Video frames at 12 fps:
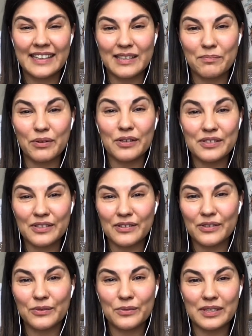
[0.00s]
and the
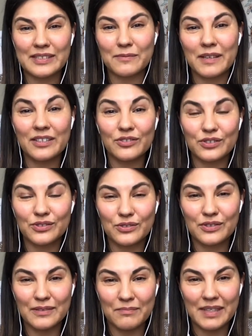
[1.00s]
person who was
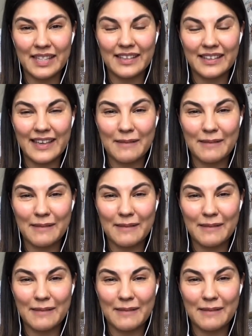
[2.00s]
introducing me